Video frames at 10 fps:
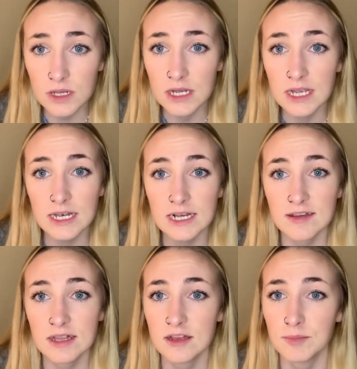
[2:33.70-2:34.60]
And I say
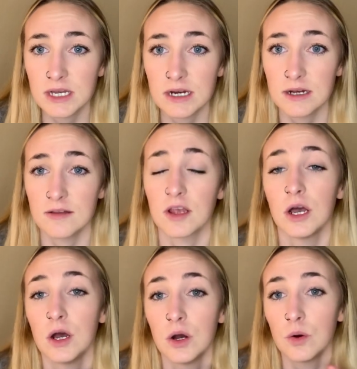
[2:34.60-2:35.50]
this because
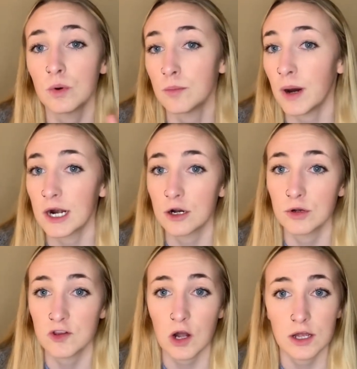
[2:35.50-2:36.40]
when Potter was
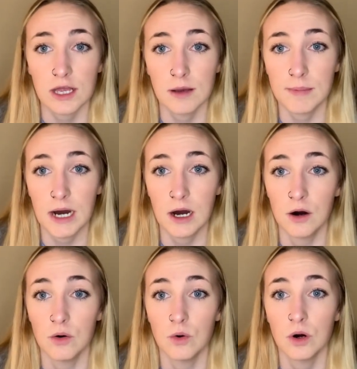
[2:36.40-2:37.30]
talking
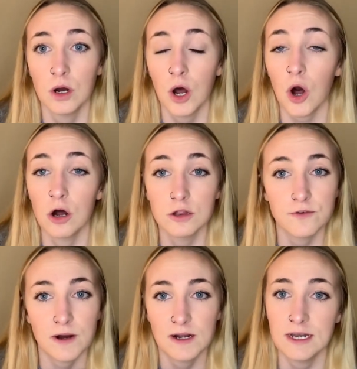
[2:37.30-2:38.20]
about all the
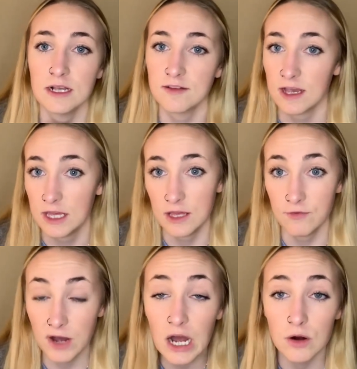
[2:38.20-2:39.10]
findings that he
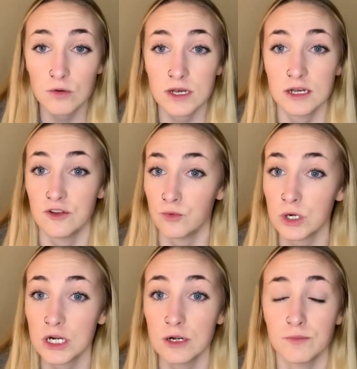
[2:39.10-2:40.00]
found in his
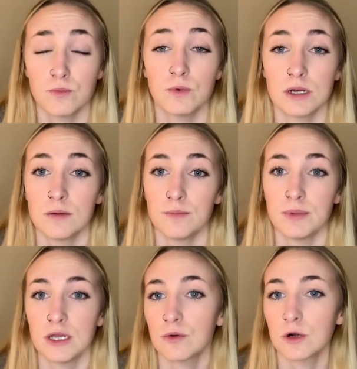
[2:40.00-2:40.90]
work when
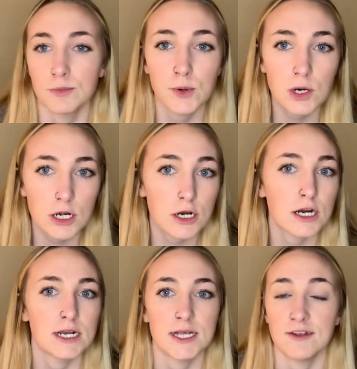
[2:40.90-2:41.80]
being a reporter
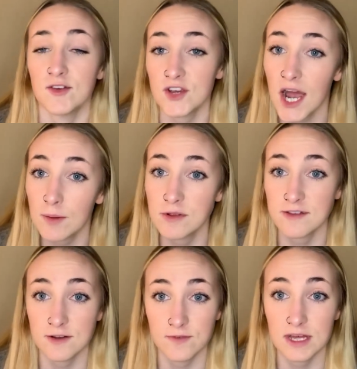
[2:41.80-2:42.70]
and his job and
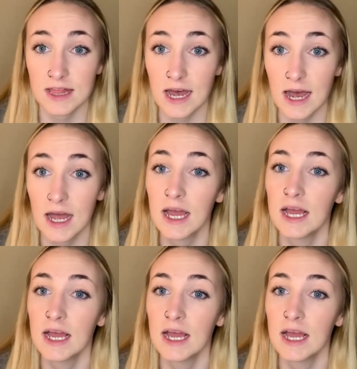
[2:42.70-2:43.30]
stuff like that,